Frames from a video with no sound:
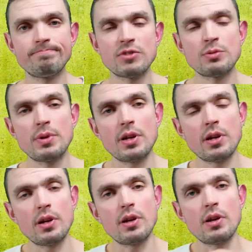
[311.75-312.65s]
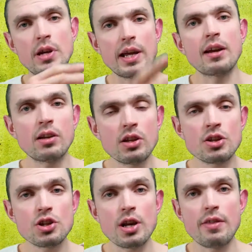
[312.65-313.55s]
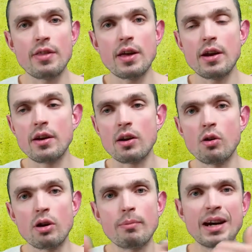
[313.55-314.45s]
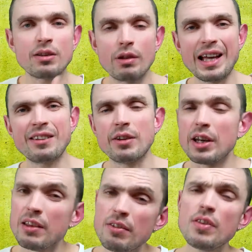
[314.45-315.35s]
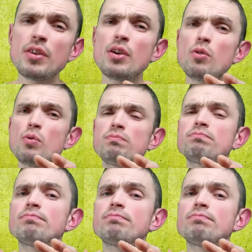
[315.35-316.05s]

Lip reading: speaking in English and then going back to Latin. Even though,